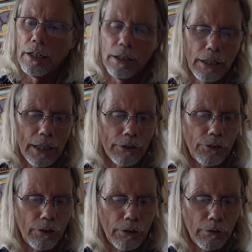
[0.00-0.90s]
Yeah,
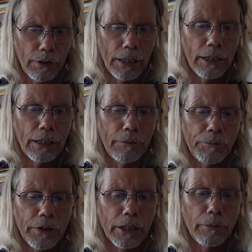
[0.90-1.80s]
so a
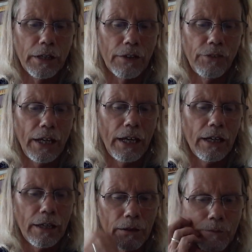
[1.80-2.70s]
little bit of
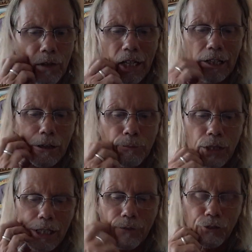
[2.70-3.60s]

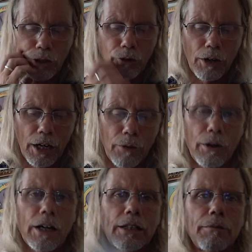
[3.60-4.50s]
NDB and VOR
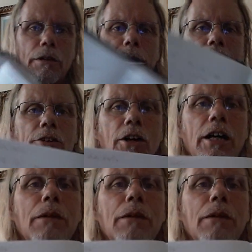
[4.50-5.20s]
work that we may talk